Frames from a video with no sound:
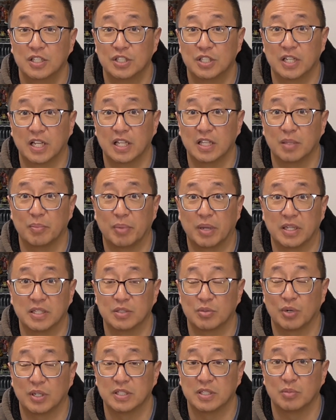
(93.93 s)
to get the
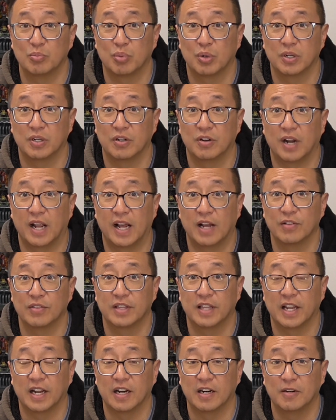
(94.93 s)
best resin printer
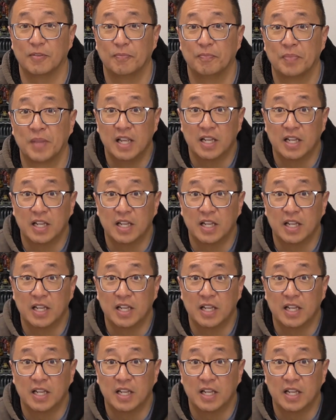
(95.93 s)
out there.